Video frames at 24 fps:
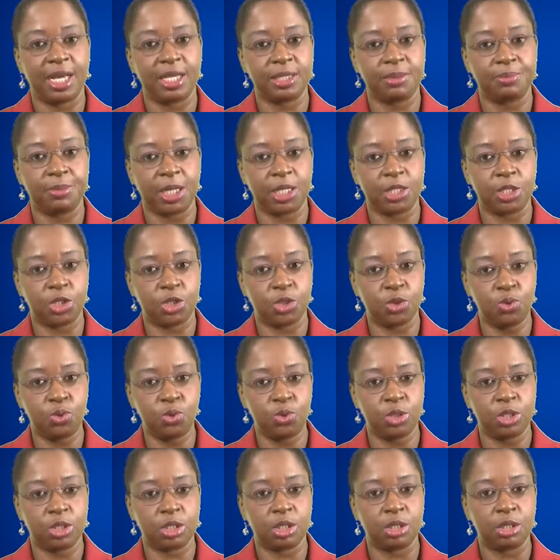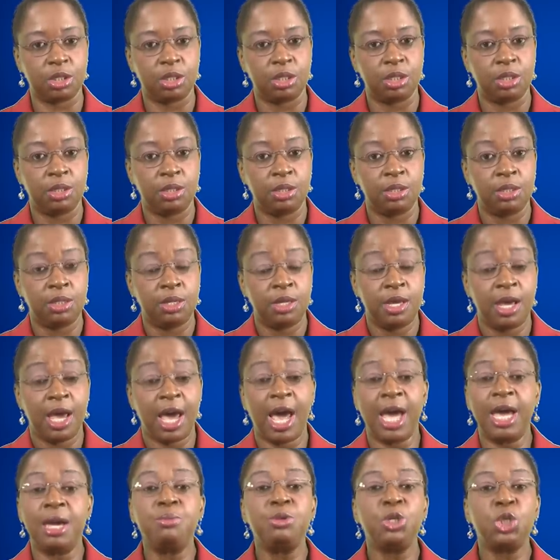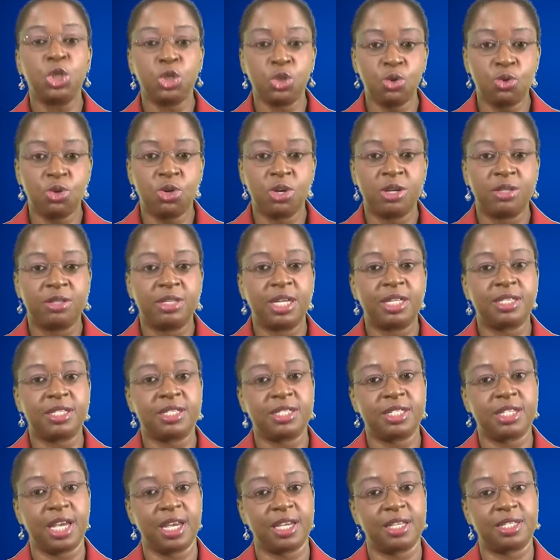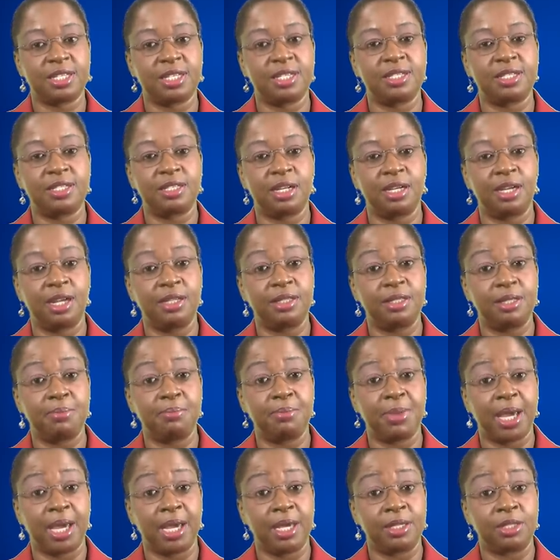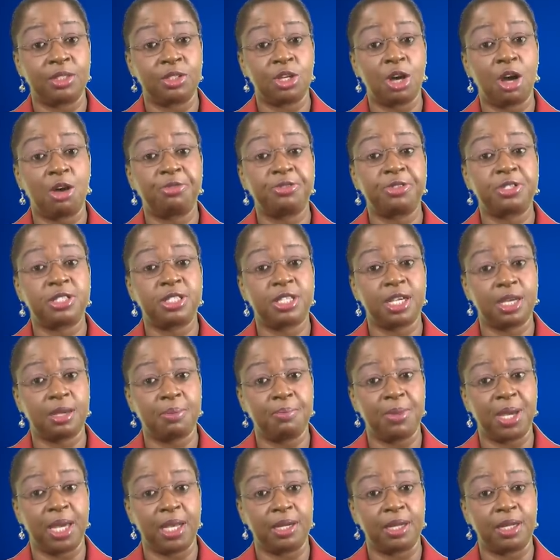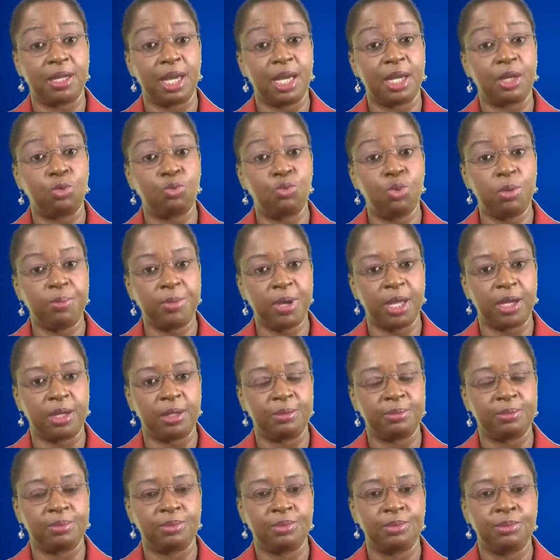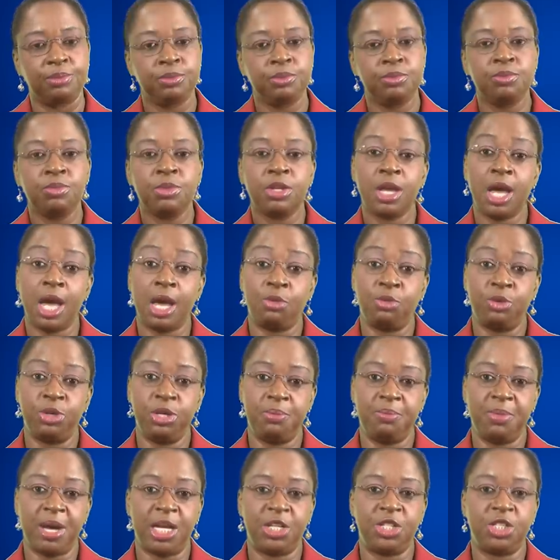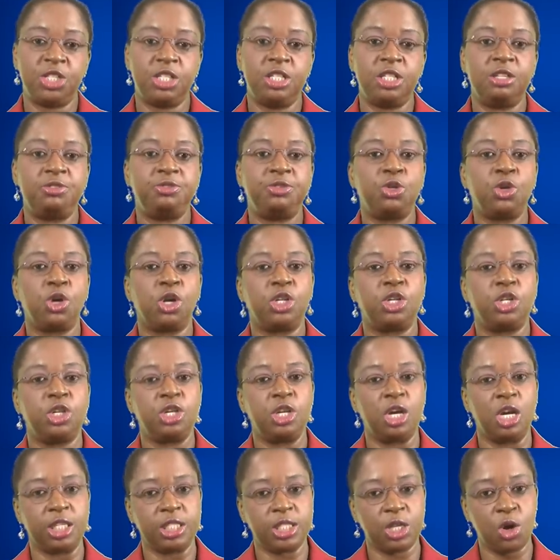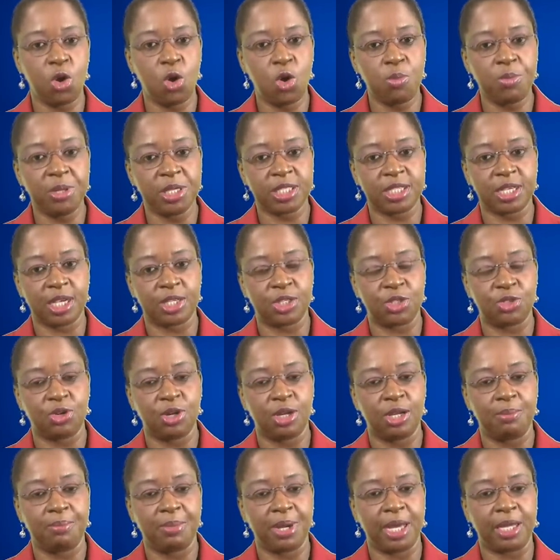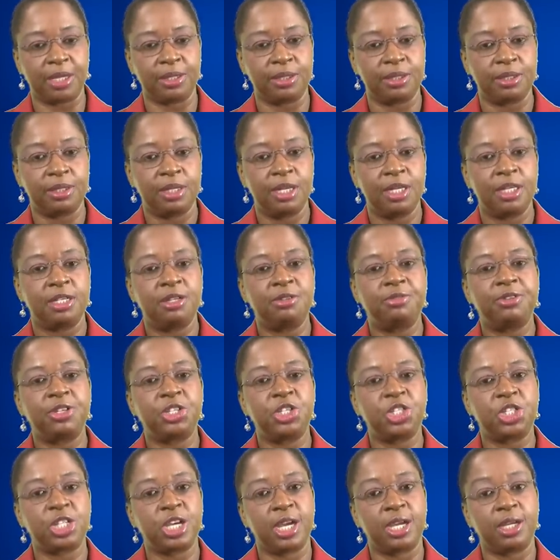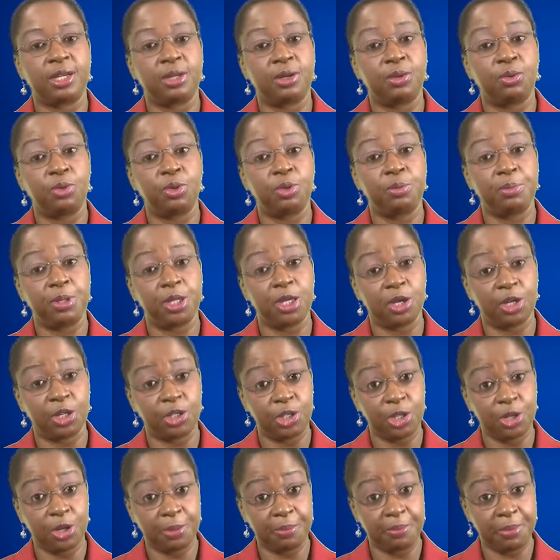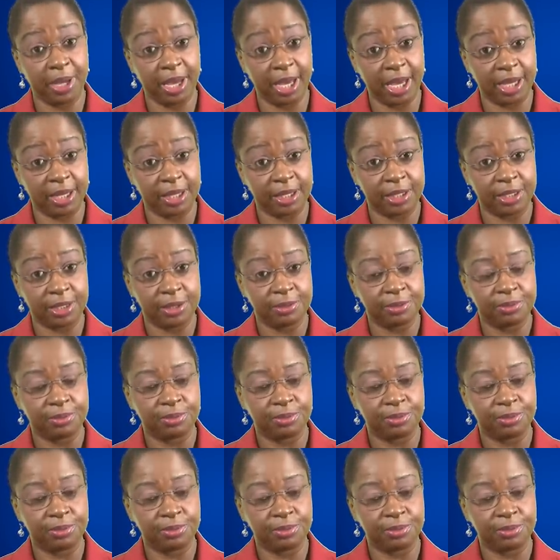hazmat suits. I'm sure that sex is still on the minds of sick men and women I would imagine if you're not a homosexual man, the vagina would be on your mind.